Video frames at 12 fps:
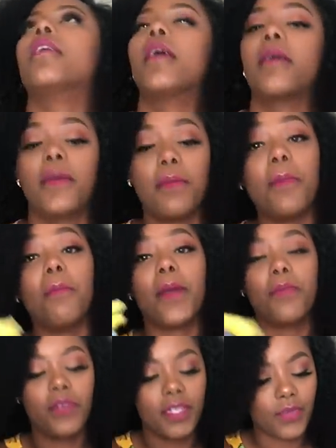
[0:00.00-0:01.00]

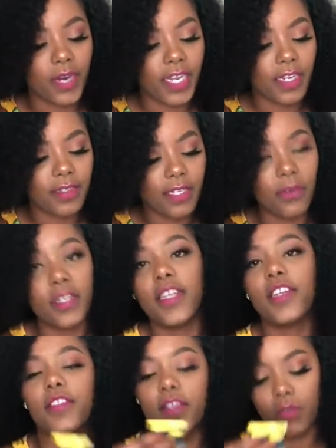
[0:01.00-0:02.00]
My book is right down
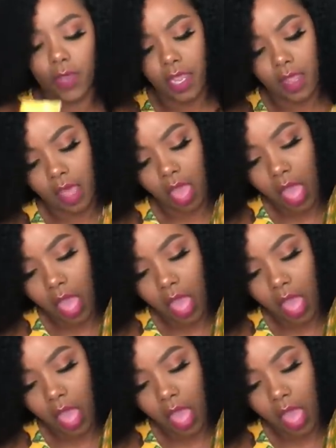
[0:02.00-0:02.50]
here. That's why